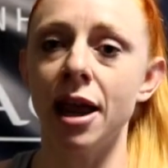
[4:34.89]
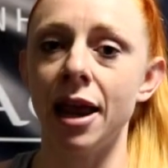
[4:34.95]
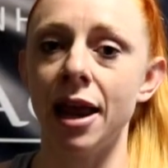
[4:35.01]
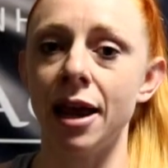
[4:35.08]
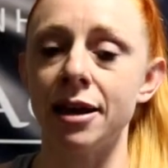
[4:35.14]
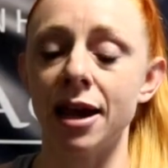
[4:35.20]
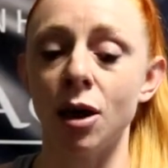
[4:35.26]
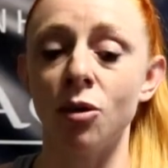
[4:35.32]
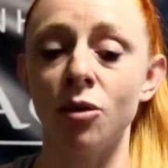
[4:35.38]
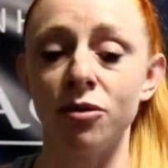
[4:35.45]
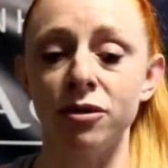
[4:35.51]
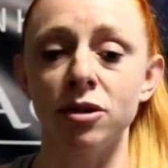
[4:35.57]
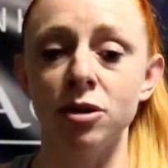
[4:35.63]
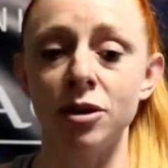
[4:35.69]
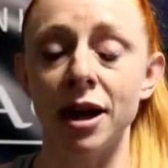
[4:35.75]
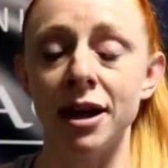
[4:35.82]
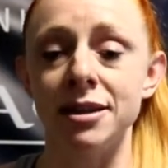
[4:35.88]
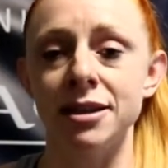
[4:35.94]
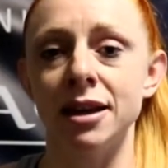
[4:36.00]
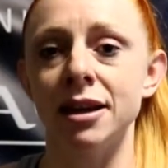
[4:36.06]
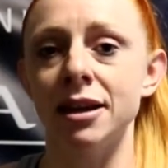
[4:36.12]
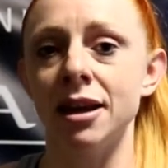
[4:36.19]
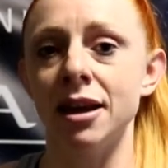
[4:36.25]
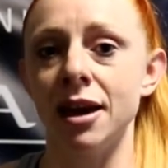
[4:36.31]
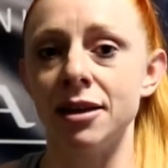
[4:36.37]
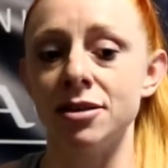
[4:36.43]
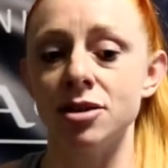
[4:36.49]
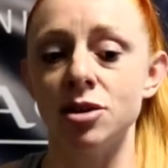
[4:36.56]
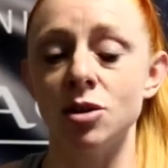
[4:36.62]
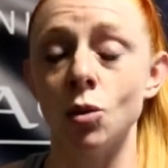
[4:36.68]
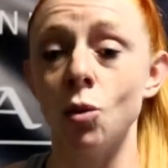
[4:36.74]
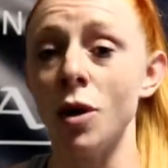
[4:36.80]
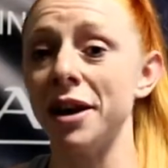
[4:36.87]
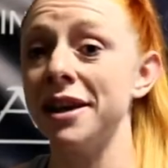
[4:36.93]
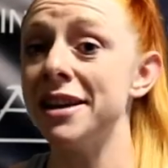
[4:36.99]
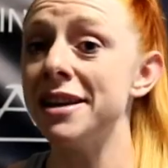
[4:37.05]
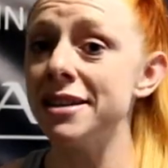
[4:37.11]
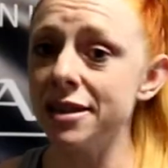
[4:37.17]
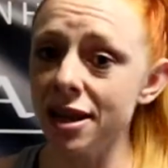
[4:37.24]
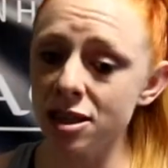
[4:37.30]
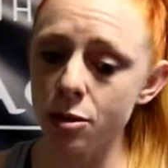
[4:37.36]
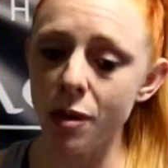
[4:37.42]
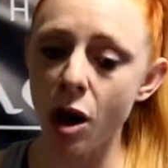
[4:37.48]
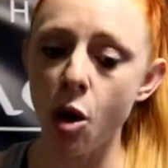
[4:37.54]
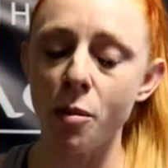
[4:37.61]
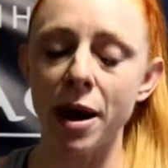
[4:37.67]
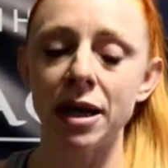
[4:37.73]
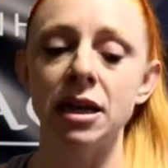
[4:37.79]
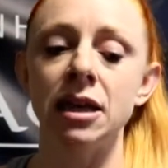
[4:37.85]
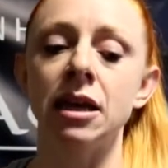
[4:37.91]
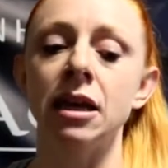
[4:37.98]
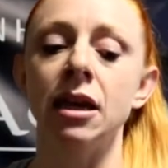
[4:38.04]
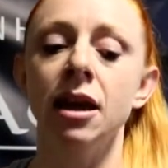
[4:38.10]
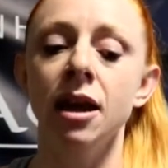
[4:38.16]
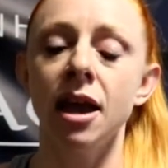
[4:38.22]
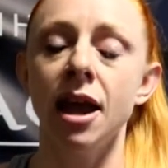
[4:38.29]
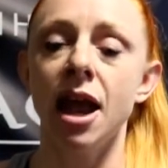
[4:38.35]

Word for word: and I will fill you guys in as to what he says about my knee